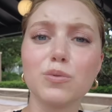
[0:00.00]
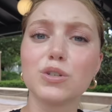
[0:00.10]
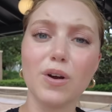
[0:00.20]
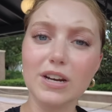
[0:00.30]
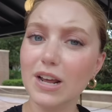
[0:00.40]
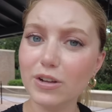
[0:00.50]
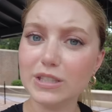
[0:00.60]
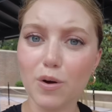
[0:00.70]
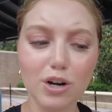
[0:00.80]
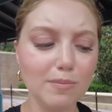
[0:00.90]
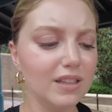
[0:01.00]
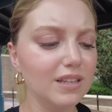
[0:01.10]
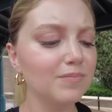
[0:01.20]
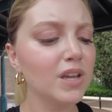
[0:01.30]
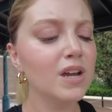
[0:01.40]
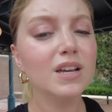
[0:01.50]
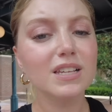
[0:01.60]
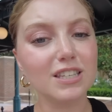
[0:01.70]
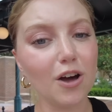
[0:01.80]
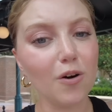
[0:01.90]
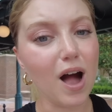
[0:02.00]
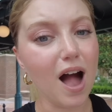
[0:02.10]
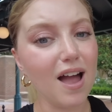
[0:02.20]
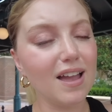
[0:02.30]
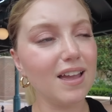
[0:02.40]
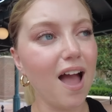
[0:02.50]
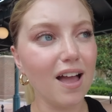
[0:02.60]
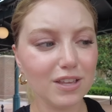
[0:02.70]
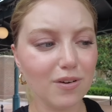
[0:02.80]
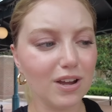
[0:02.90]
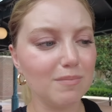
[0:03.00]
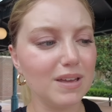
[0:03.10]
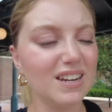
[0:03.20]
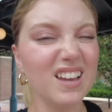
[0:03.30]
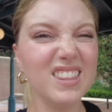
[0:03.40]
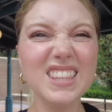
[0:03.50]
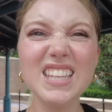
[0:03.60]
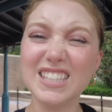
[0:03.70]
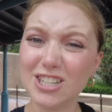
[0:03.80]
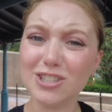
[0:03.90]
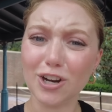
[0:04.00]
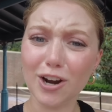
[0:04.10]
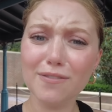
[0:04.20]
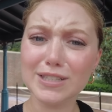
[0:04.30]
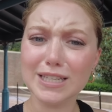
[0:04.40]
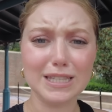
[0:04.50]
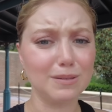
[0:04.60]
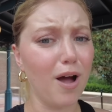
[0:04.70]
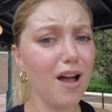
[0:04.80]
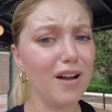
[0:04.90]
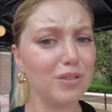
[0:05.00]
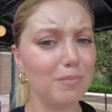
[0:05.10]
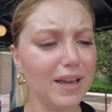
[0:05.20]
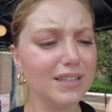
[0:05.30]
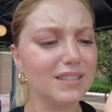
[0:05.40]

which right now it's watermelon. So I highly recommend. I think this deserves its spot on the best